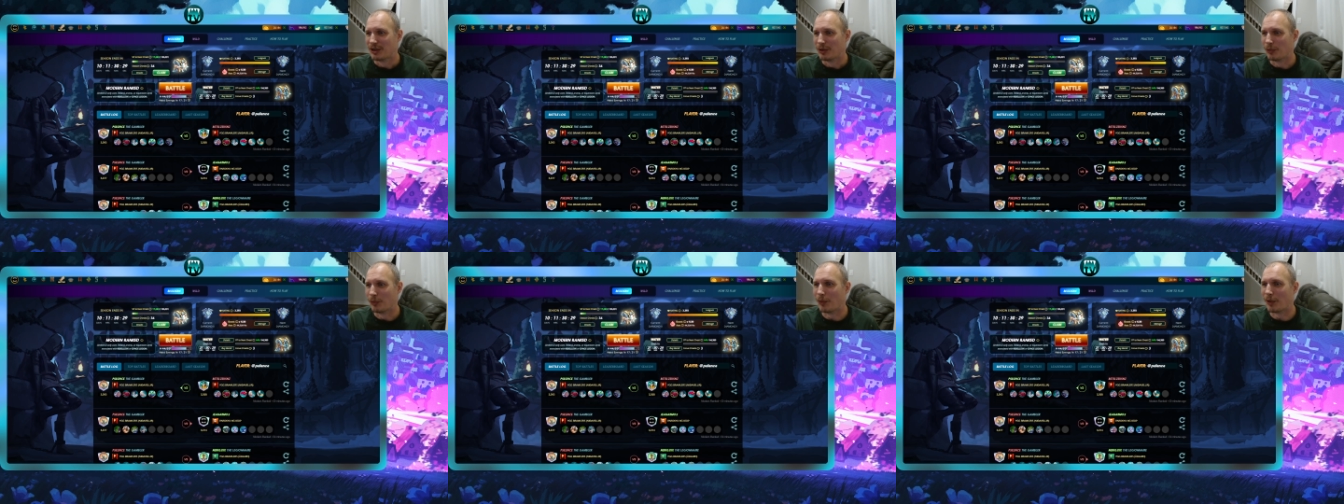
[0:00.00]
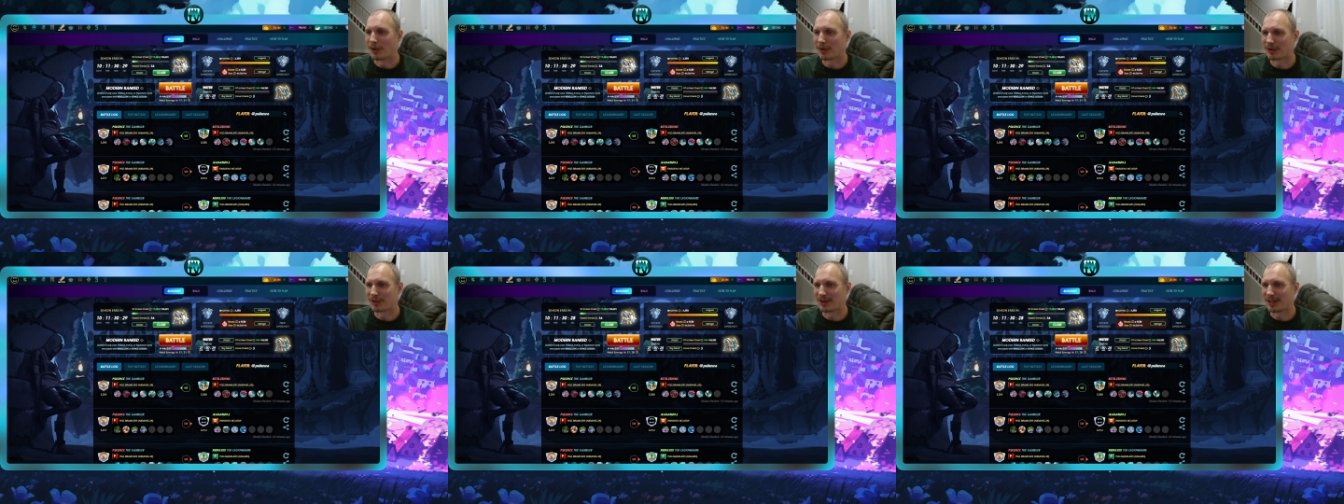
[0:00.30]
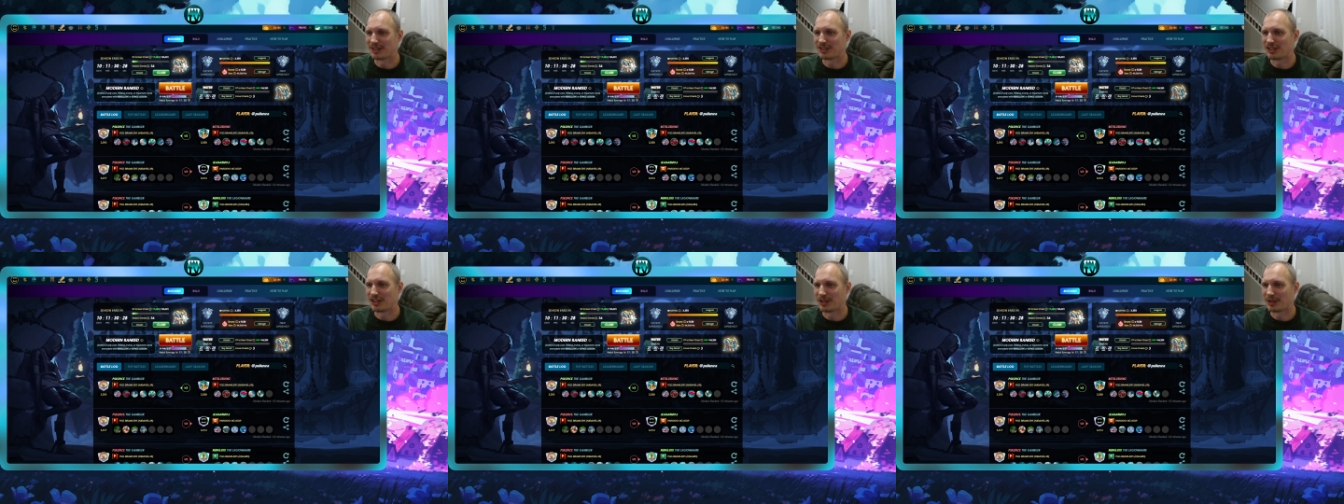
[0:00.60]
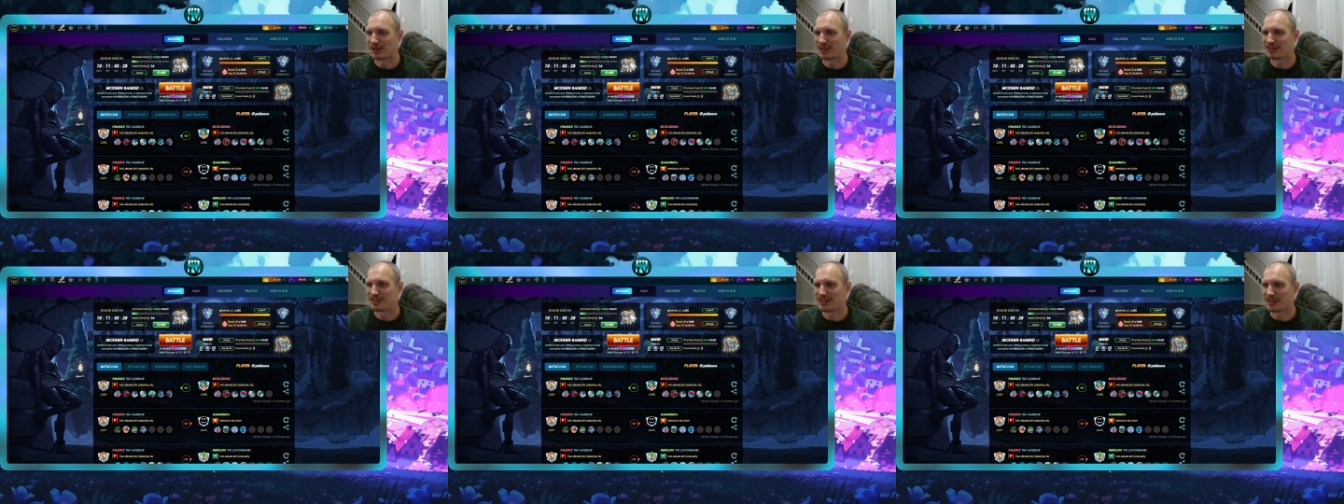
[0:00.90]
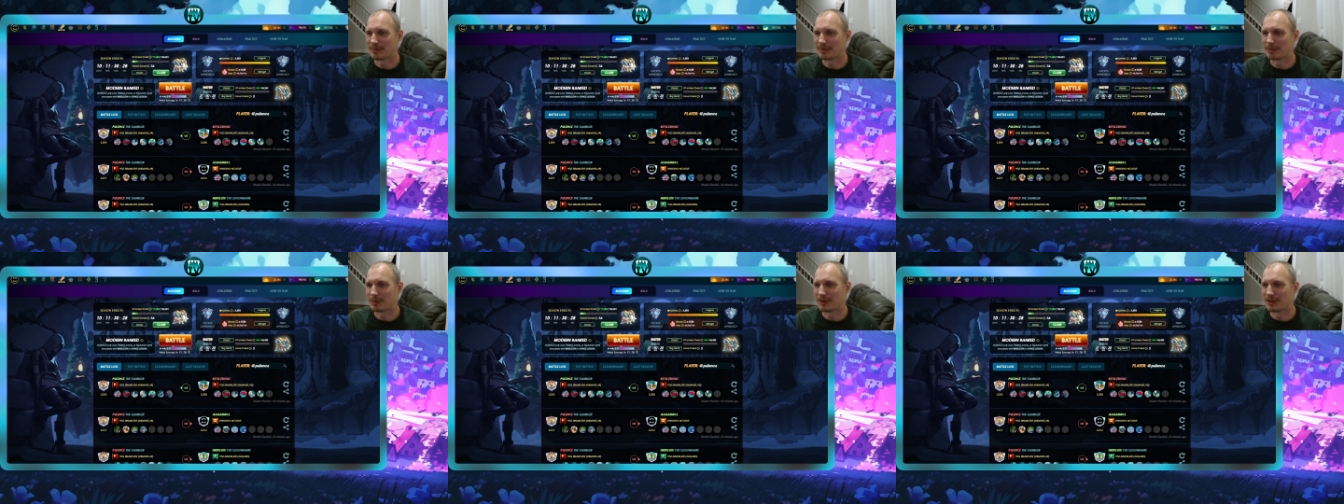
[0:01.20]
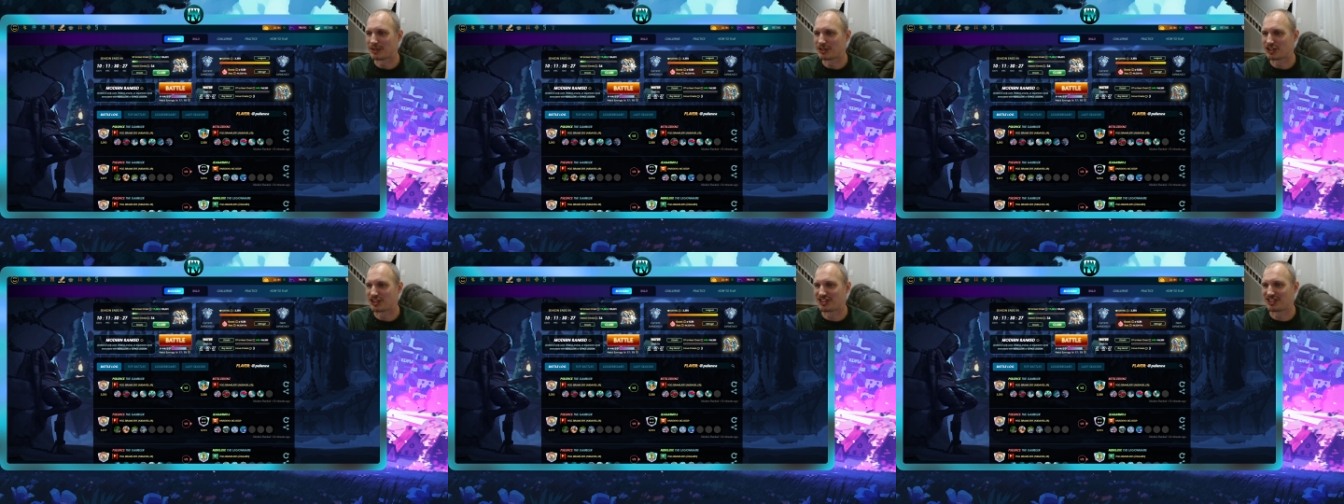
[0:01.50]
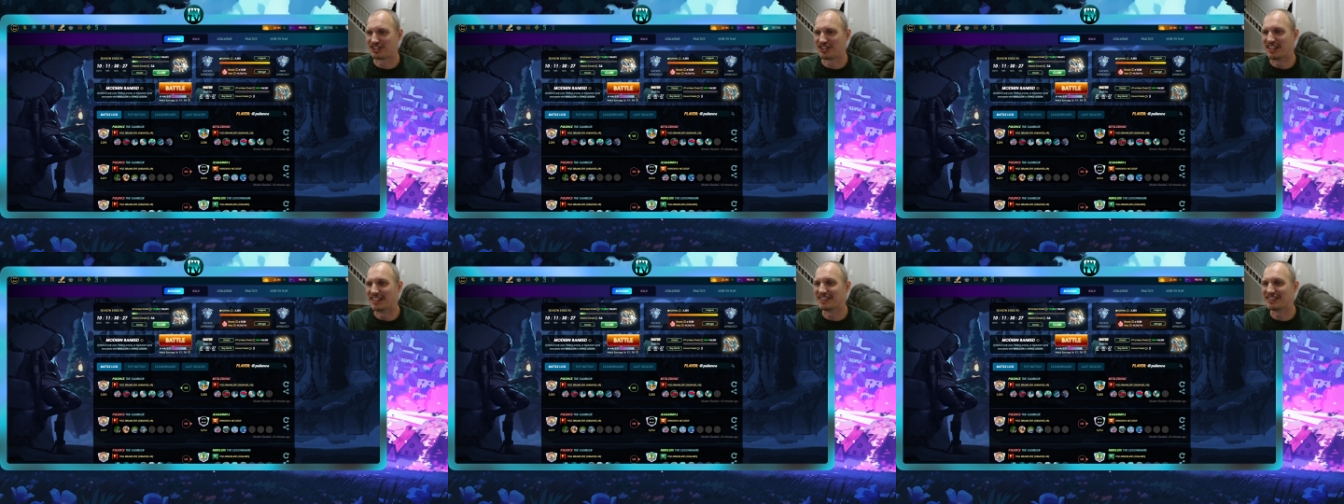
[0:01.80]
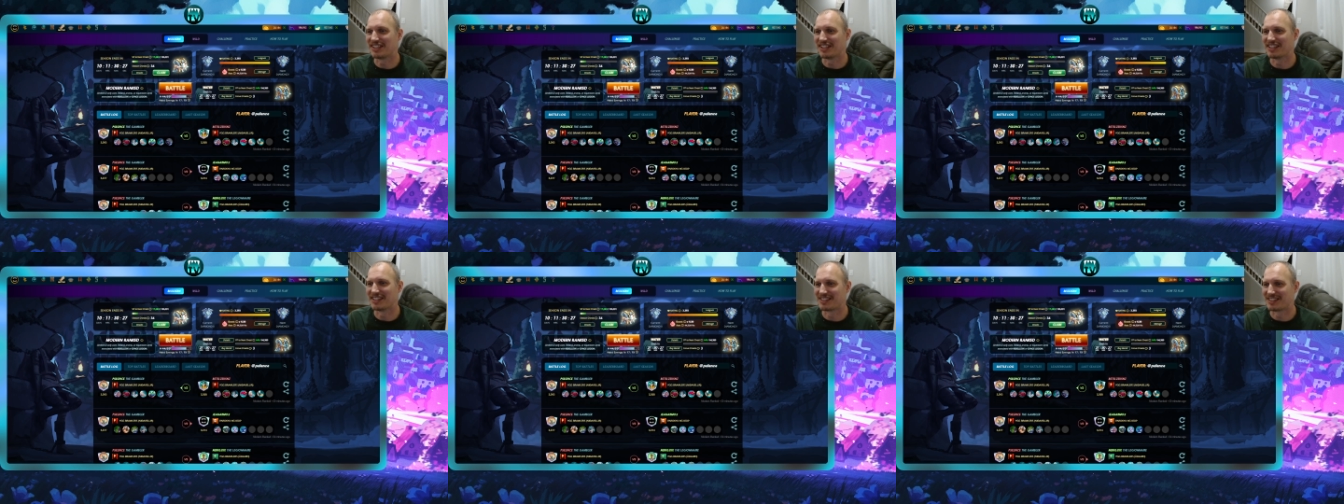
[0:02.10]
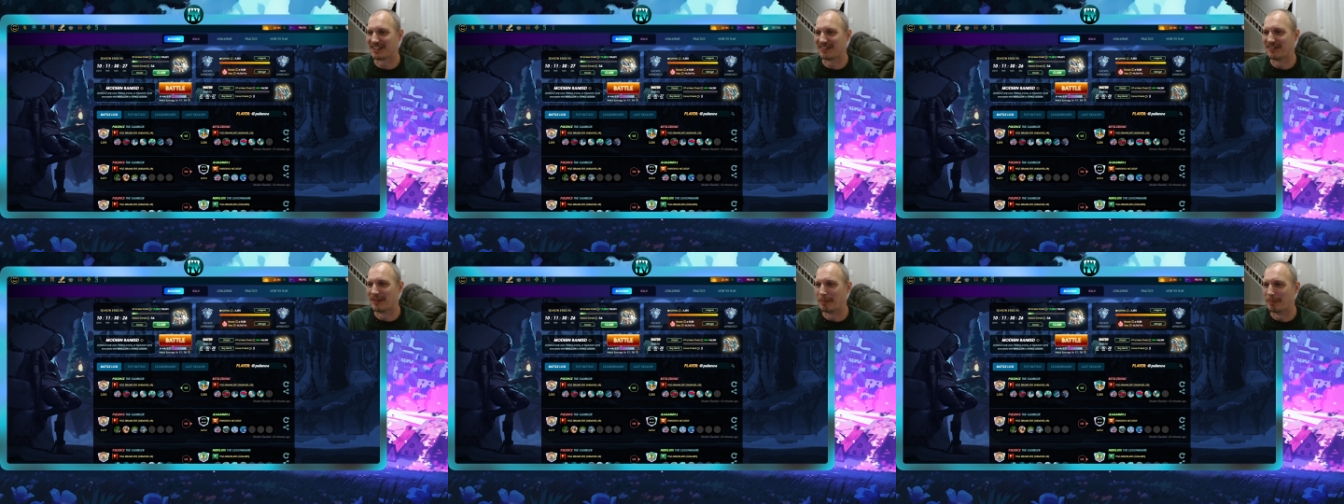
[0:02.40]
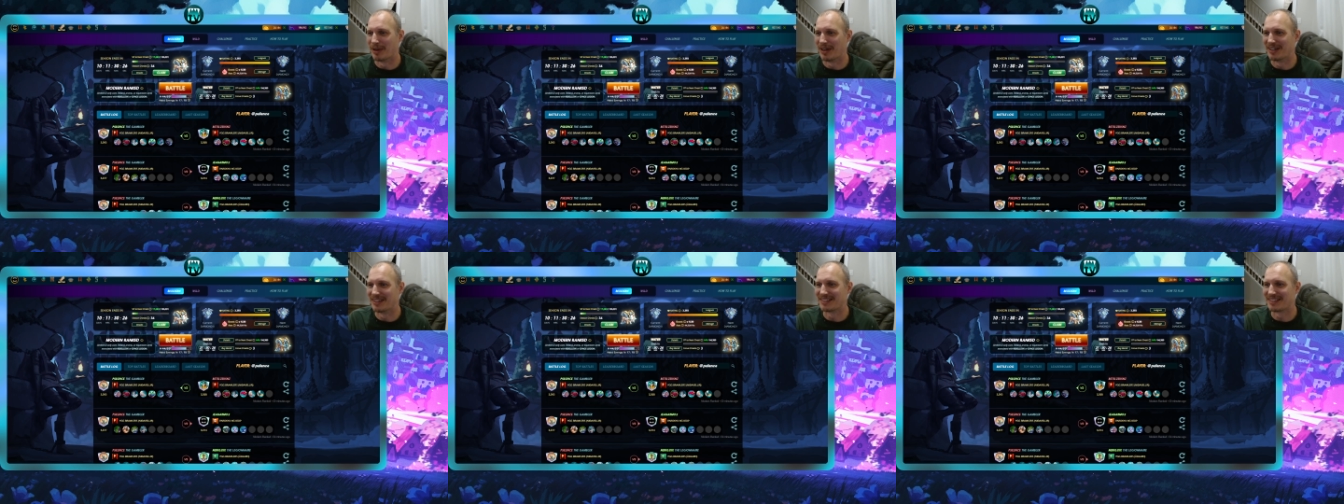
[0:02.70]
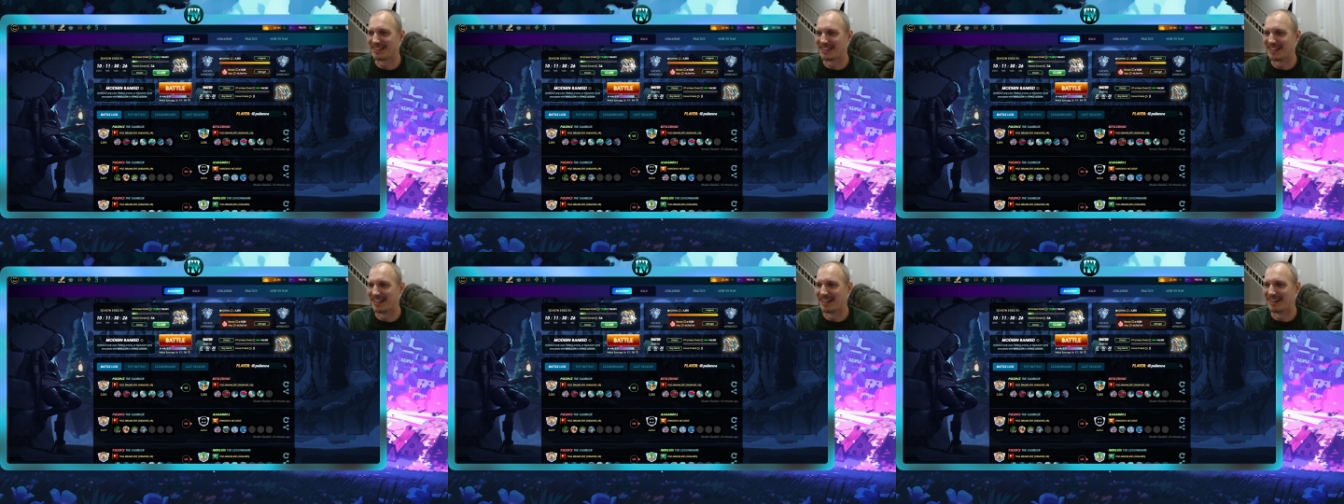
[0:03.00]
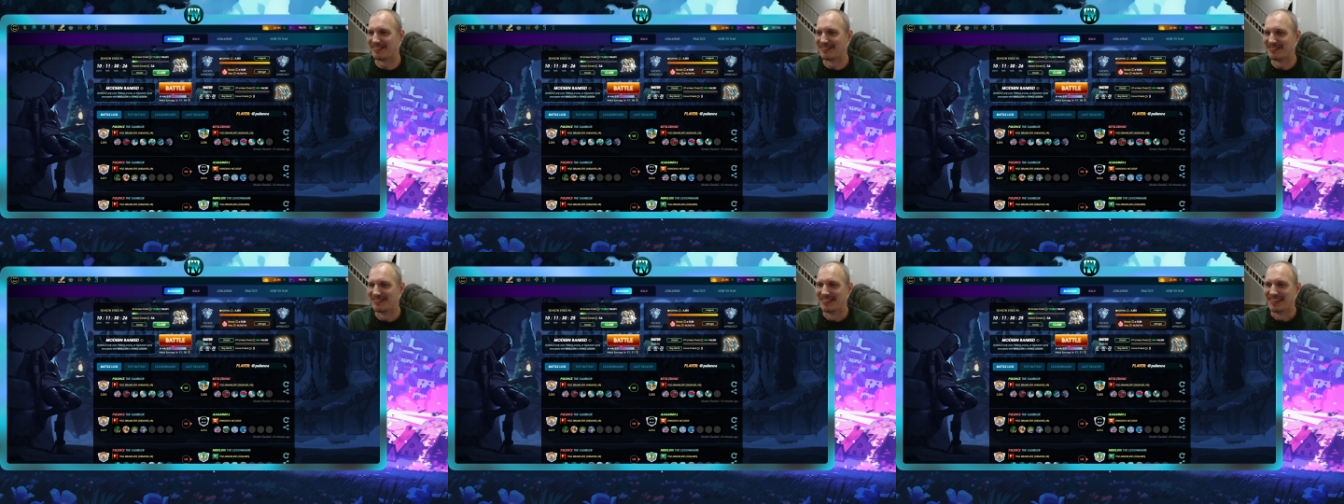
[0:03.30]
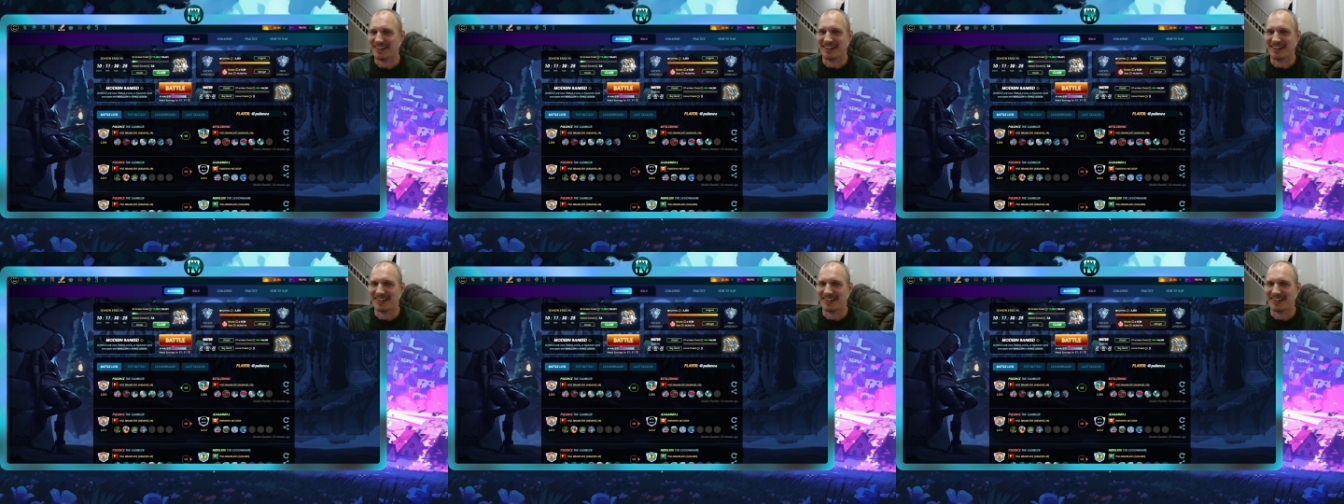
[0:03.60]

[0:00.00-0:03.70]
Water legendaries seem to be the stingiest of the bunch. Yep.